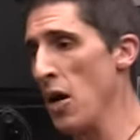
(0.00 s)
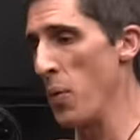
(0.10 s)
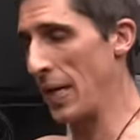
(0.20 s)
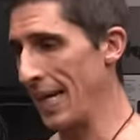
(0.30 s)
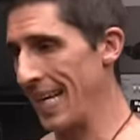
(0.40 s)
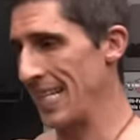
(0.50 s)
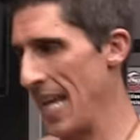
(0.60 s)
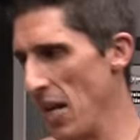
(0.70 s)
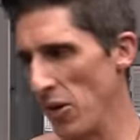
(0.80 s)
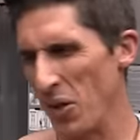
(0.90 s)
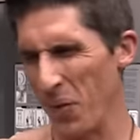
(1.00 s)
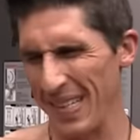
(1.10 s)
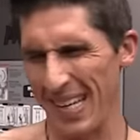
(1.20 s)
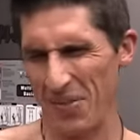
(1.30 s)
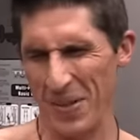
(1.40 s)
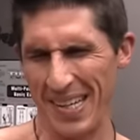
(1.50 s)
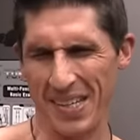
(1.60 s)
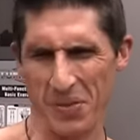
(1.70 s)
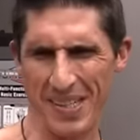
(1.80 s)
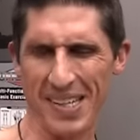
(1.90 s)
We can continue to resist,
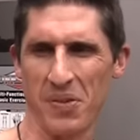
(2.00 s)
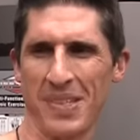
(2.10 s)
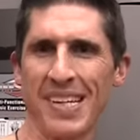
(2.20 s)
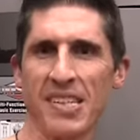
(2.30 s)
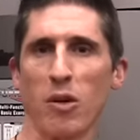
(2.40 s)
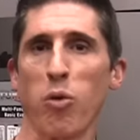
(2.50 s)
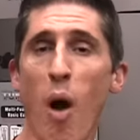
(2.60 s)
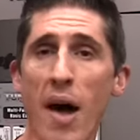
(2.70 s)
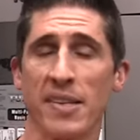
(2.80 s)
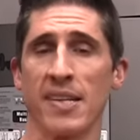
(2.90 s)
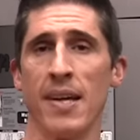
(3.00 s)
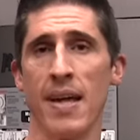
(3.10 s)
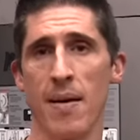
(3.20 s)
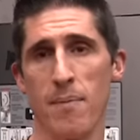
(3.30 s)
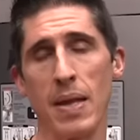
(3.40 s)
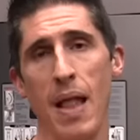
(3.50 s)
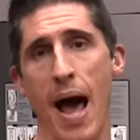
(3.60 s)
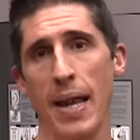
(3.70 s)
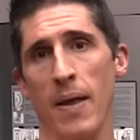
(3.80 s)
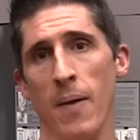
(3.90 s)
resist, resist, resist across
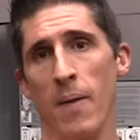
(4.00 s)
midline.